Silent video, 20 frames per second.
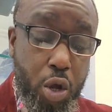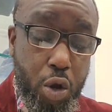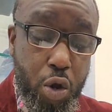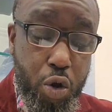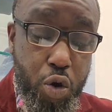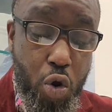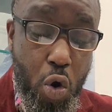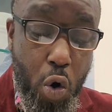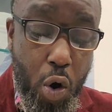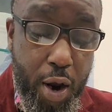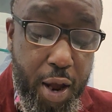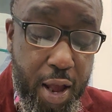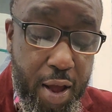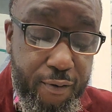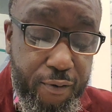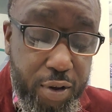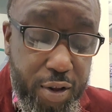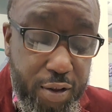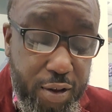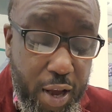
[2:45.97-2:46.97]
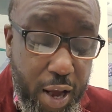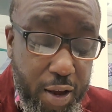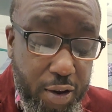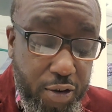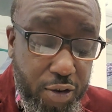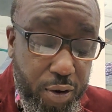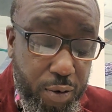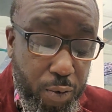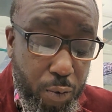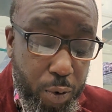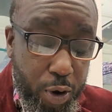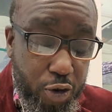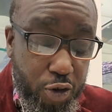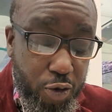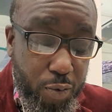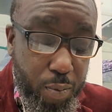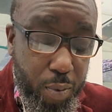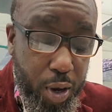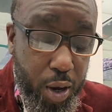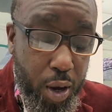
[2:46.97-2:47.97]
Your invitation
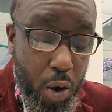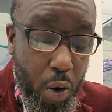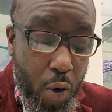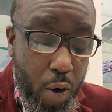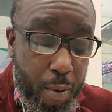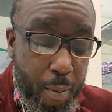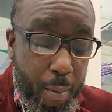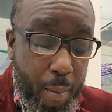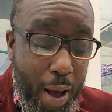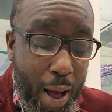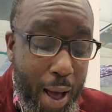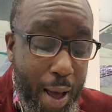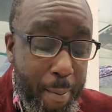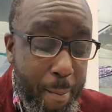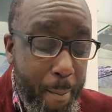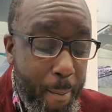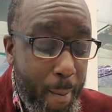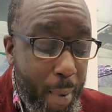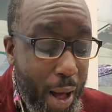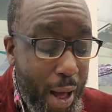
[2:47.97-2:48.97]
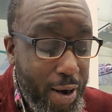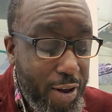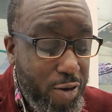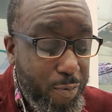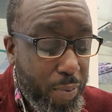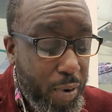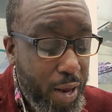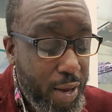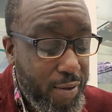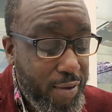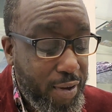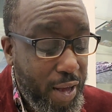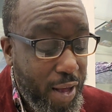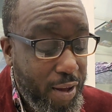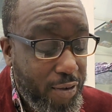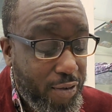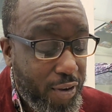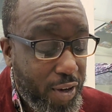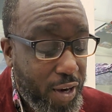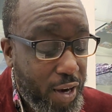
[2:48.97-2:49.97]
reached me on my modest
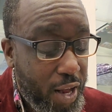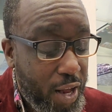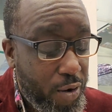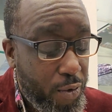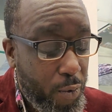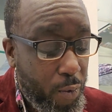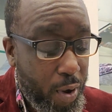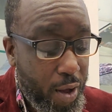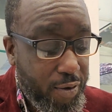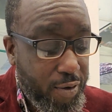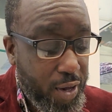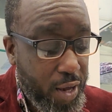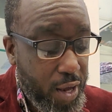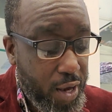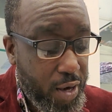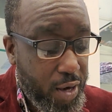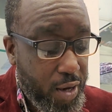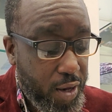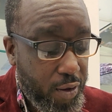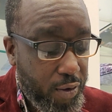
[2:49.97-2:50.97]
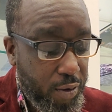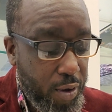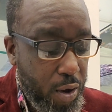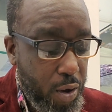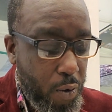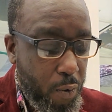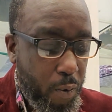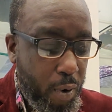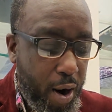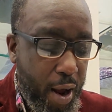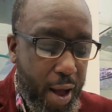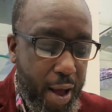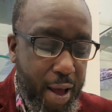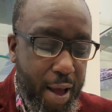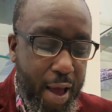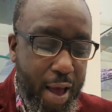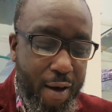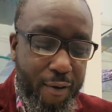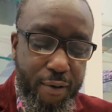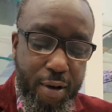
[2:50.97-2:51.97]
plantation in the West Indies, where I
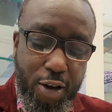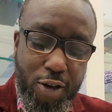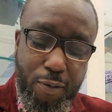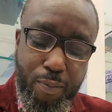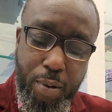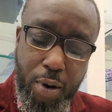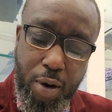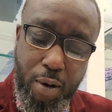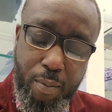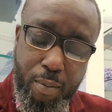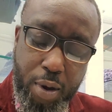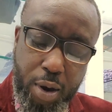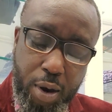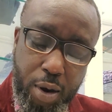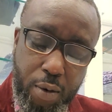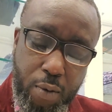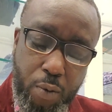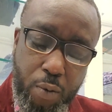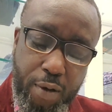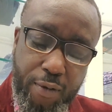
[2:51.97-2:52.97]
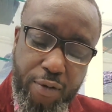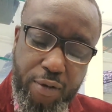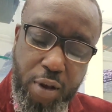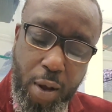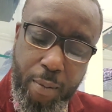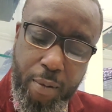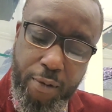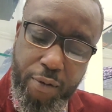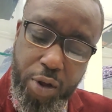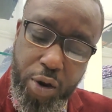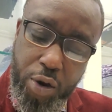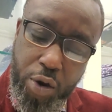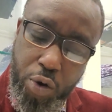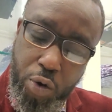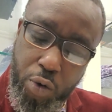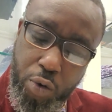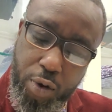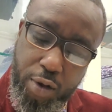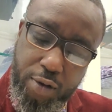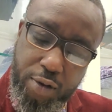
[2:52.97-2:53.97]
have experimented with some of the
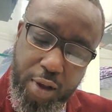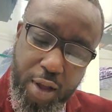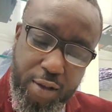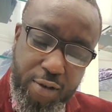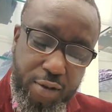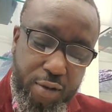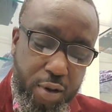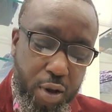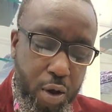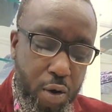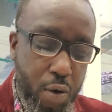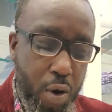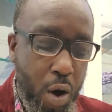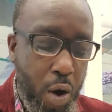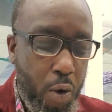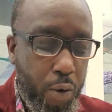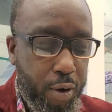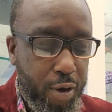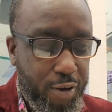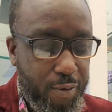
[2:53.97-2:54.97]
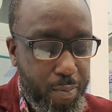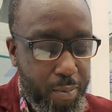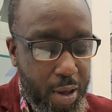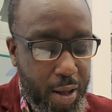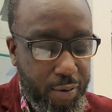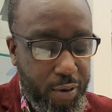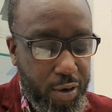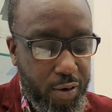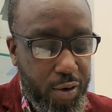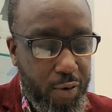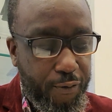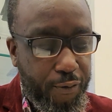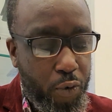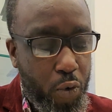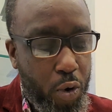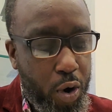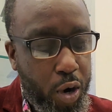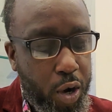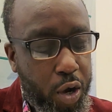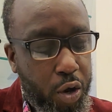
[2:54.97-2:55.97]
newest and still oldest methods
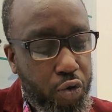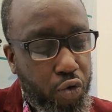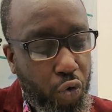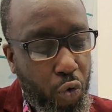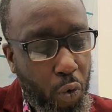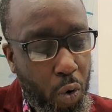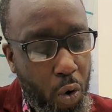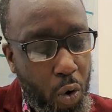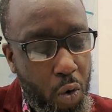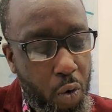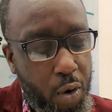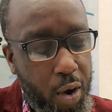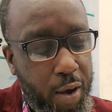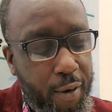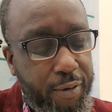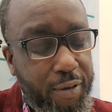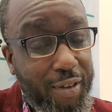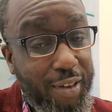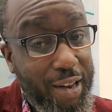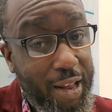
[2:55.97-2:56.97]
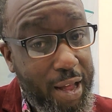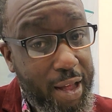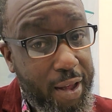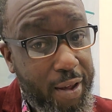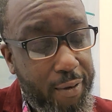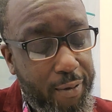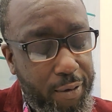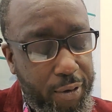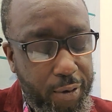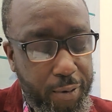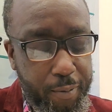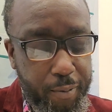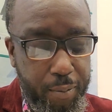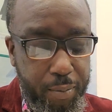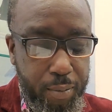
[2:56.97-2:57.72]
for control of slaves.